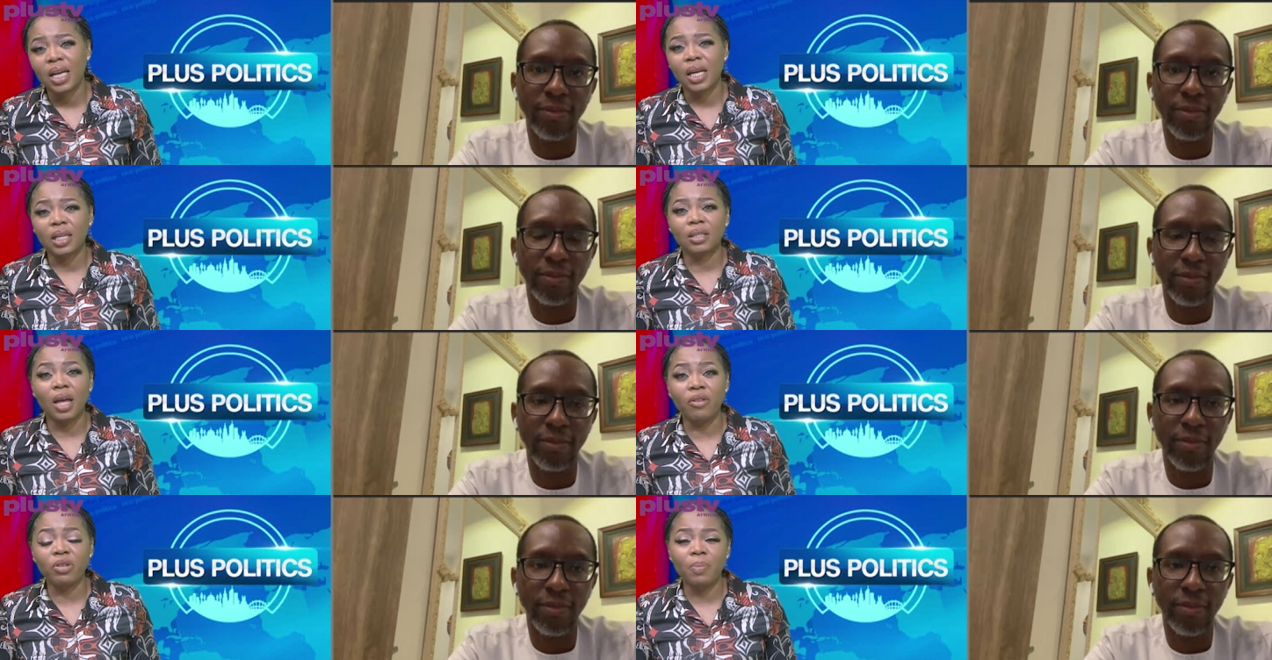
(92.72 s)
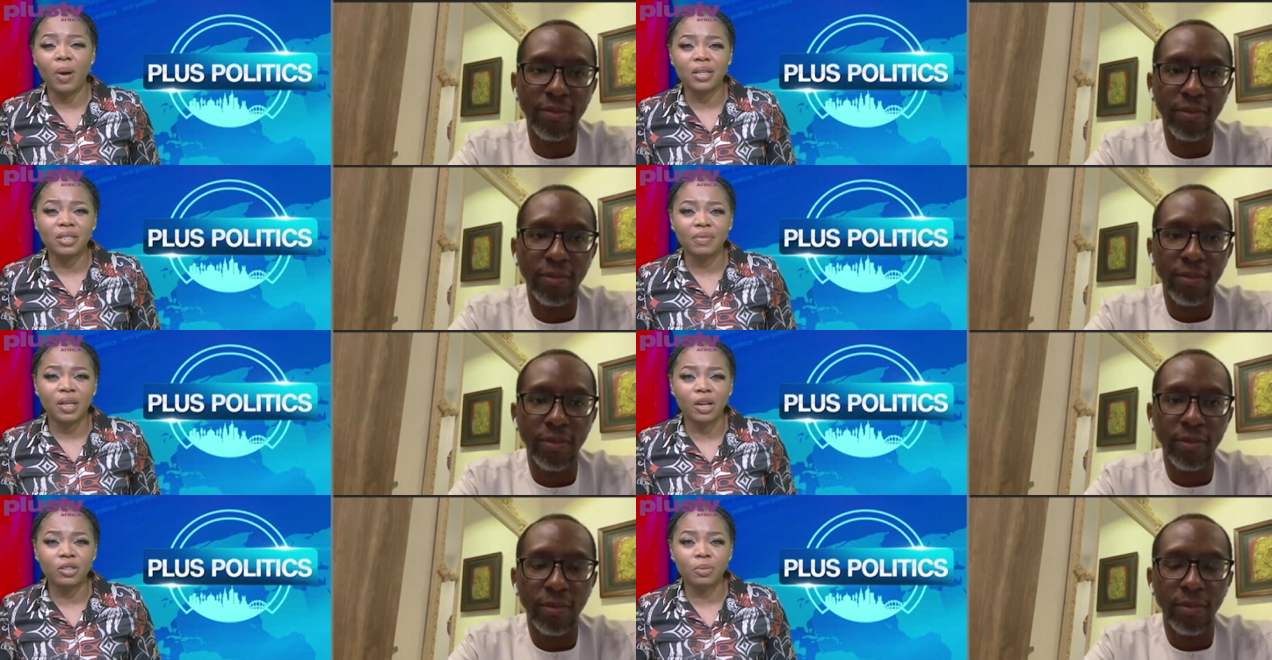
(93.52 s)
Speaker 1: in every parts of the
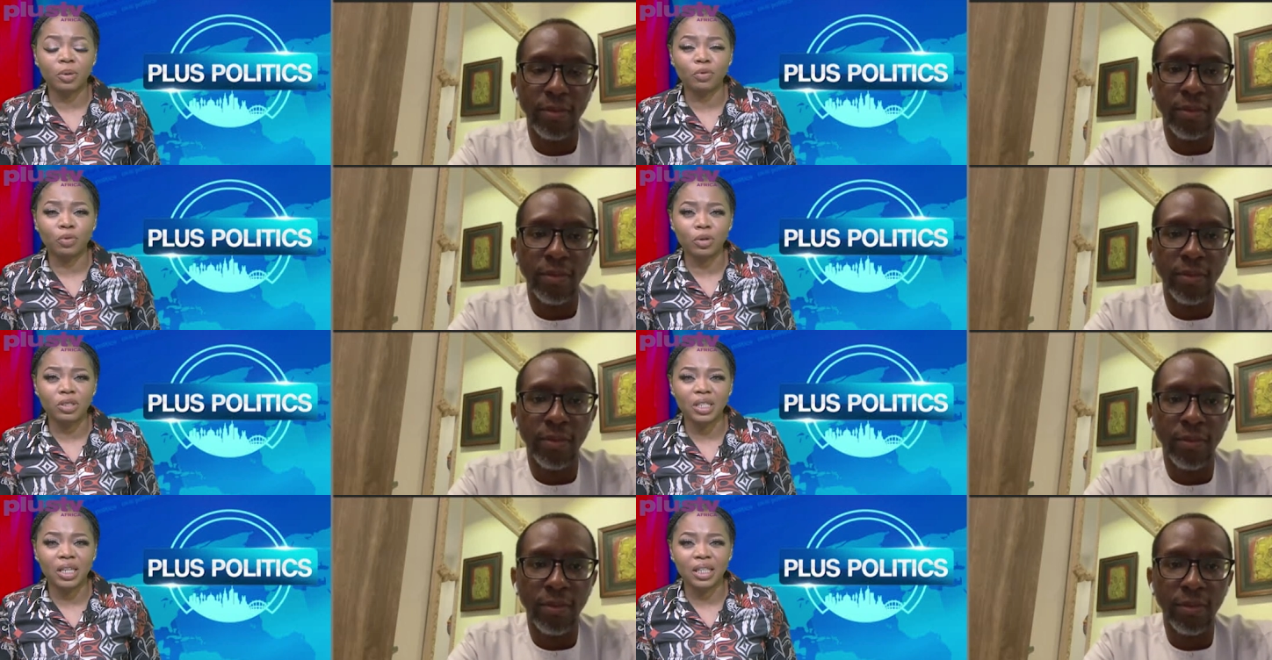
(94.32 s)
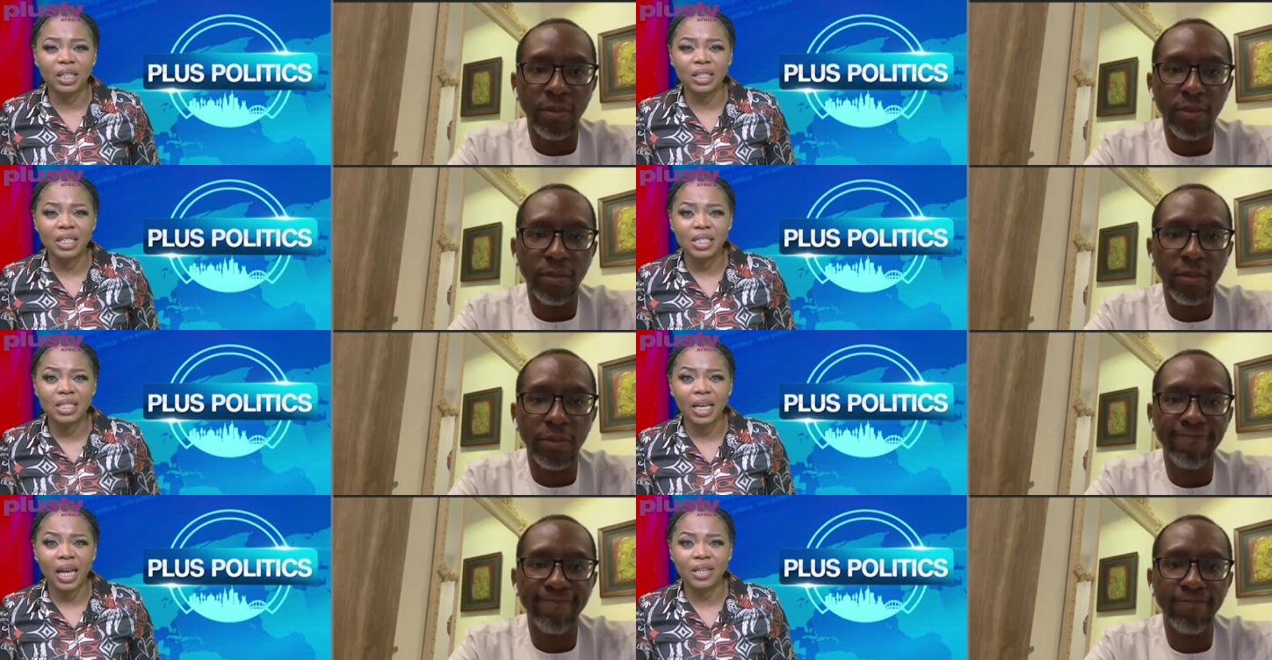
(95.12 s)
country, but unfortunately, this is
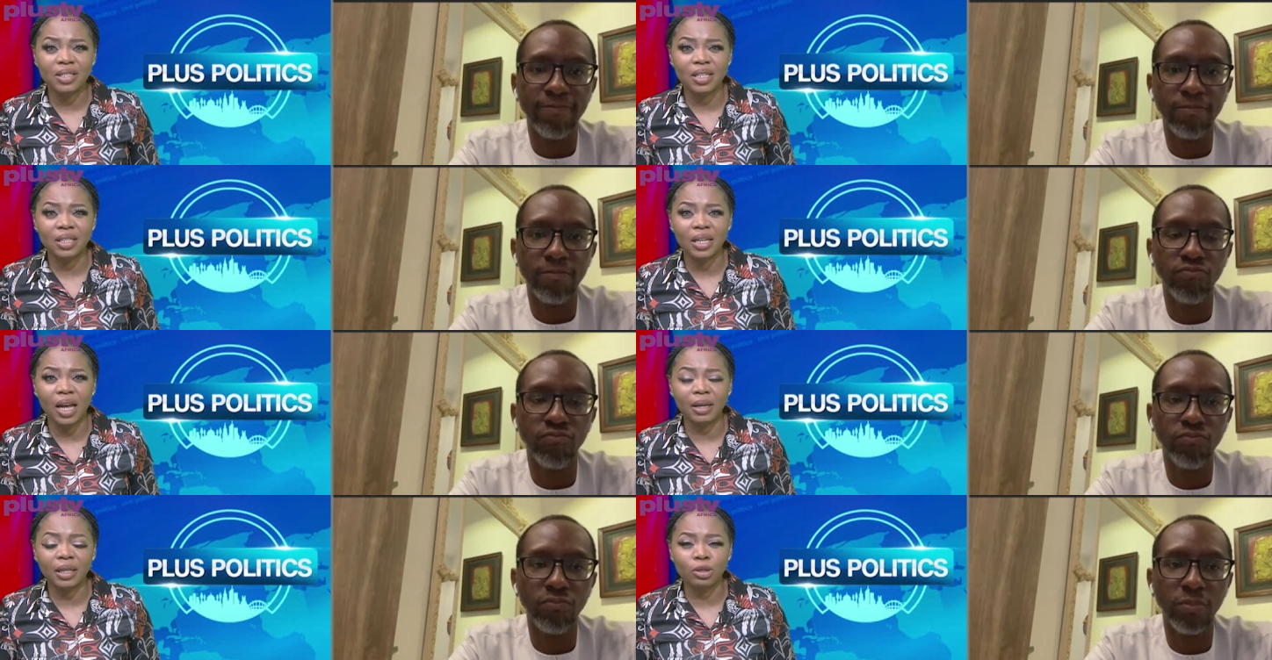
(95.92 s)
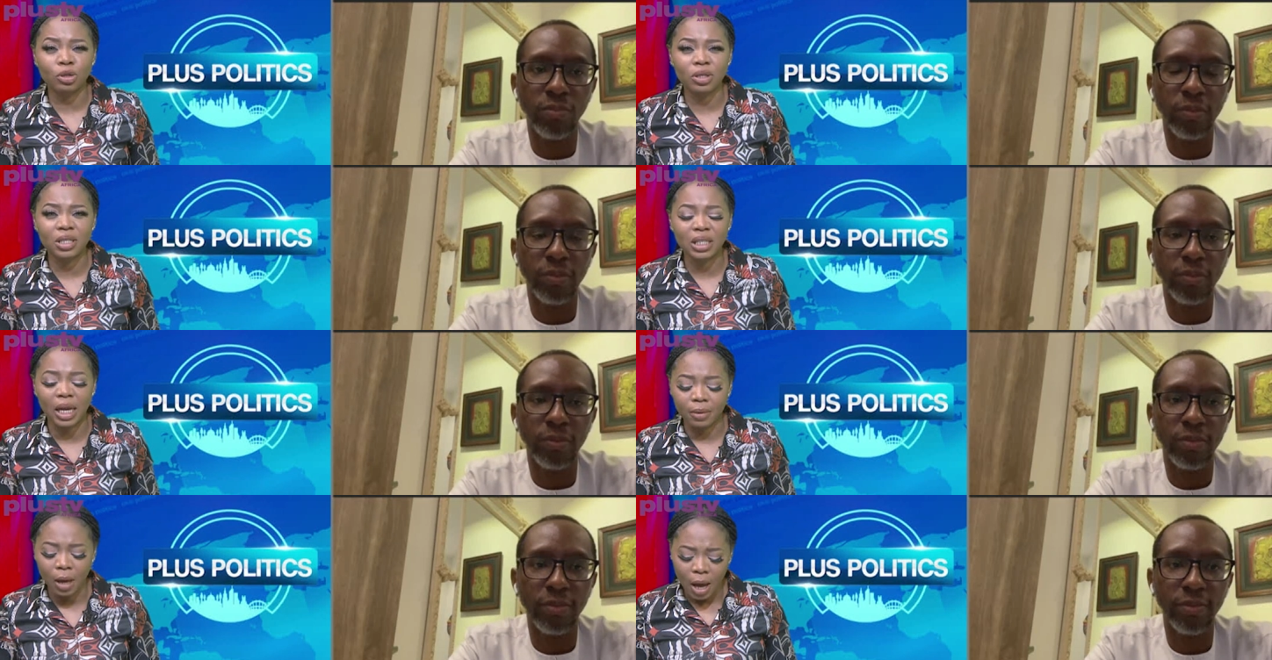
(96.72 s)
the case in uh, Kaduna
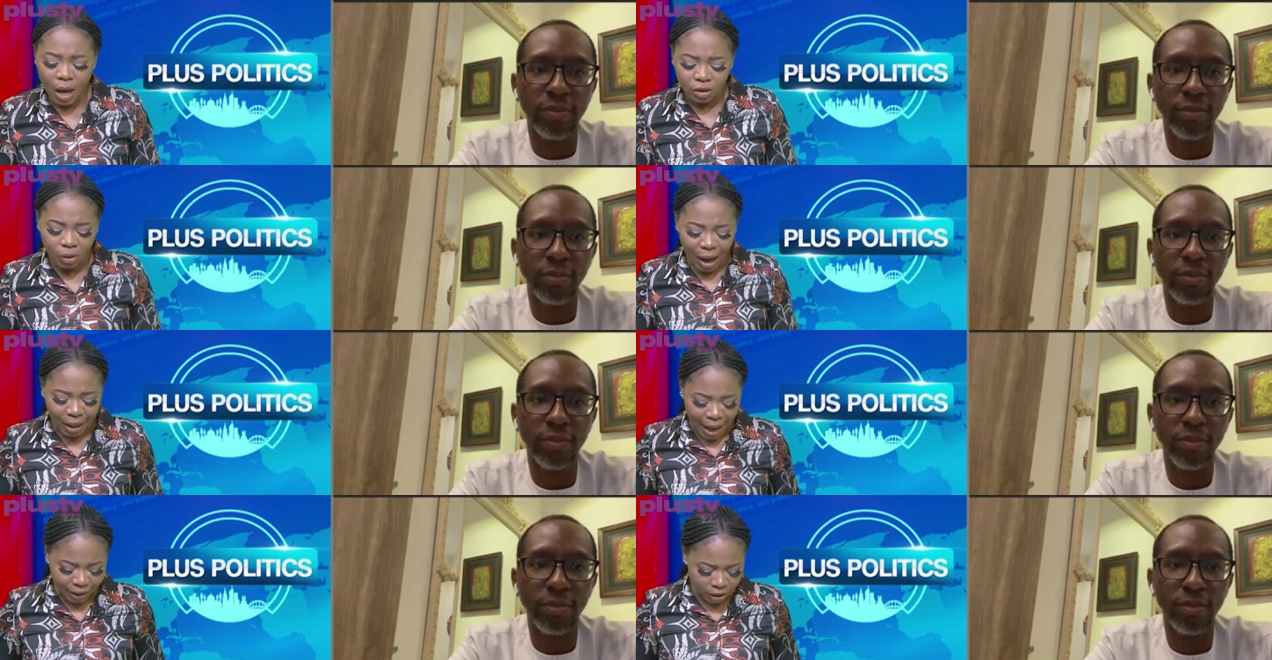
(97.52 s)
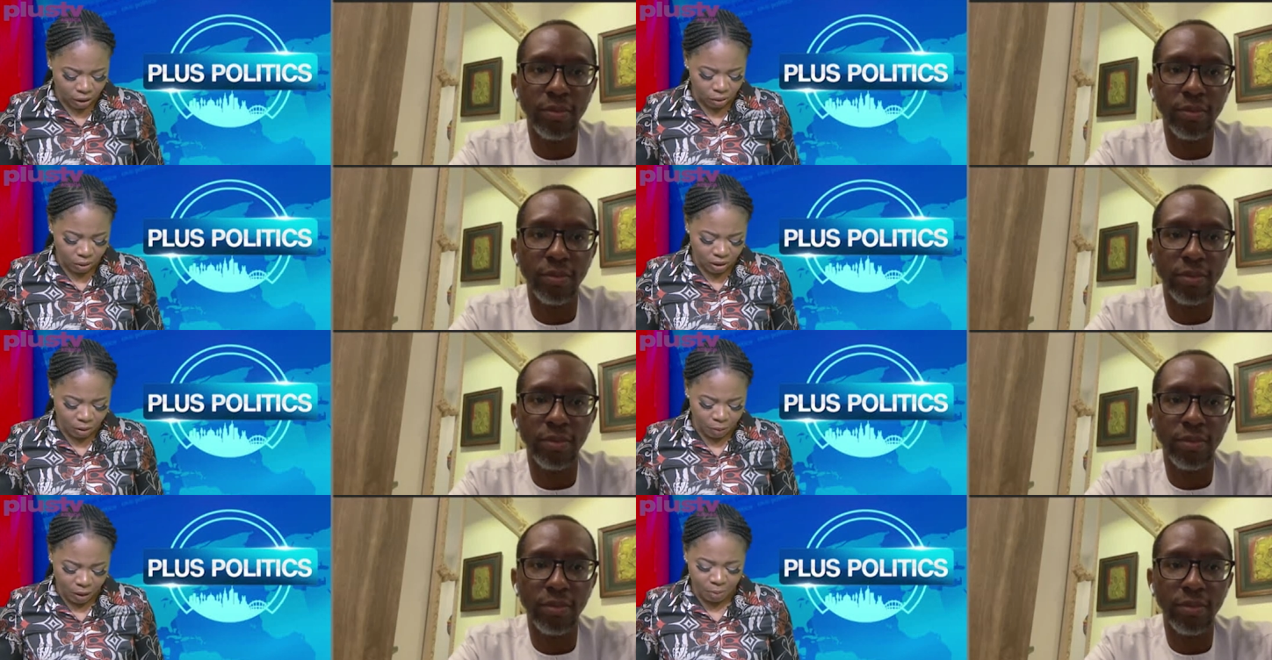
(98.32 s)
State. So I'll ask you, is the
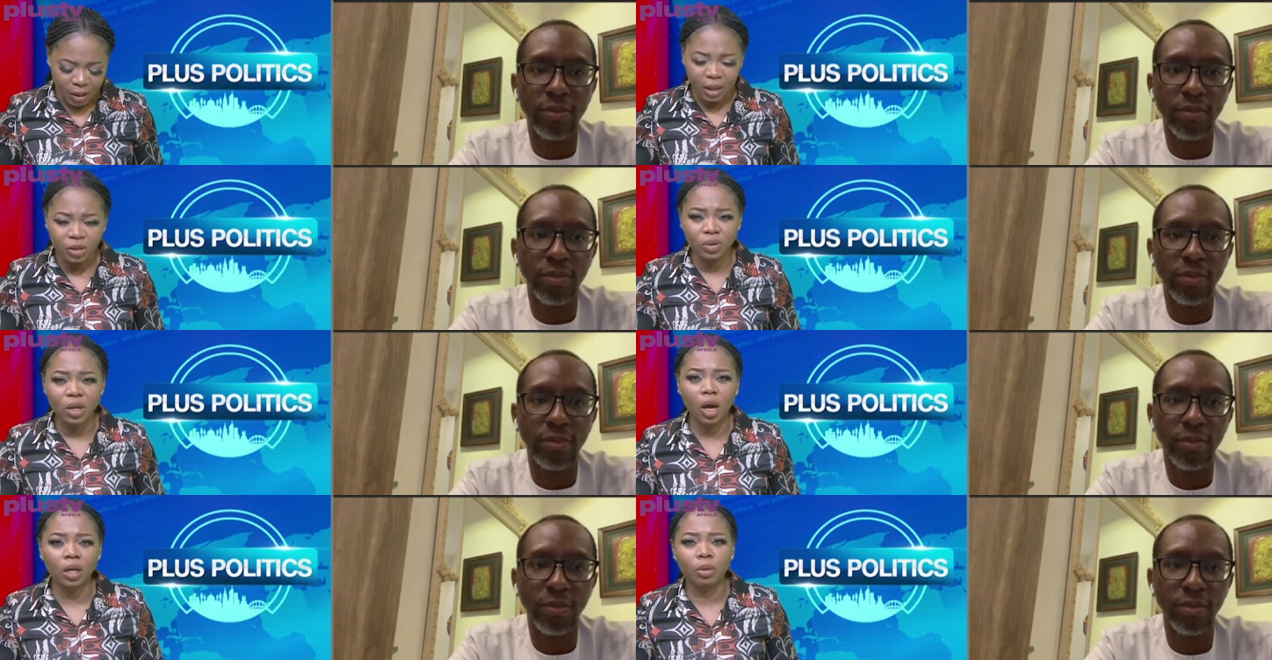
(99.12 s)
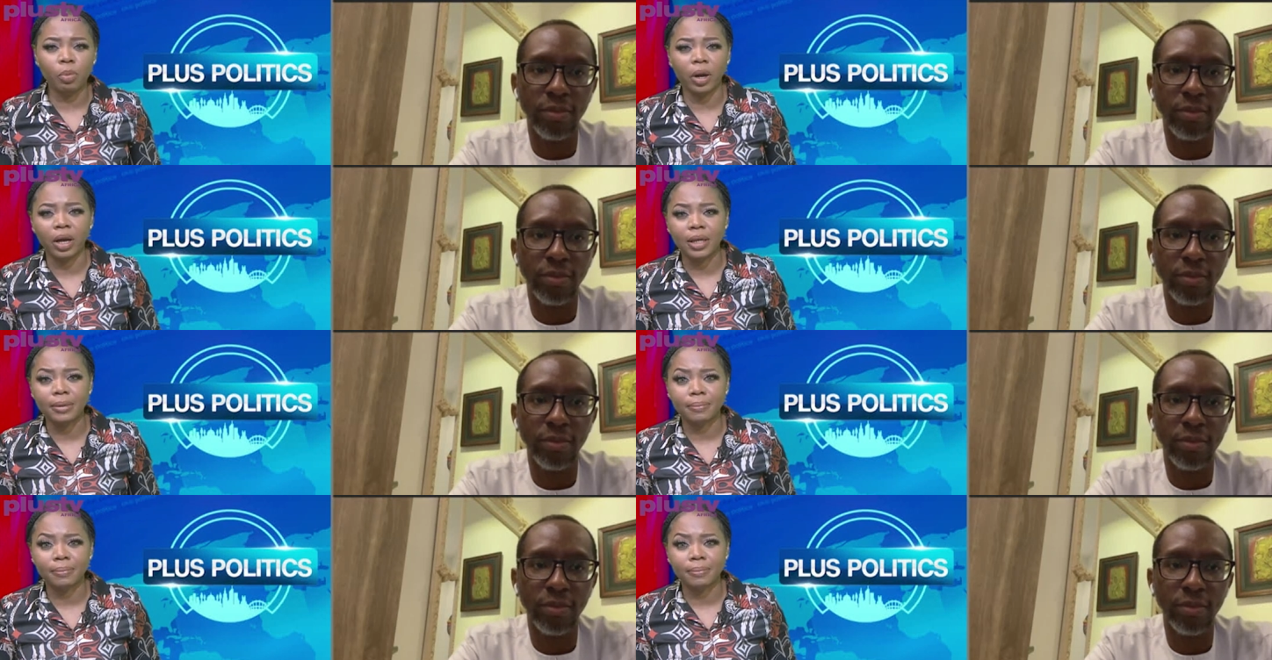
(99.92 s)
PDP in Kaduna on the brink?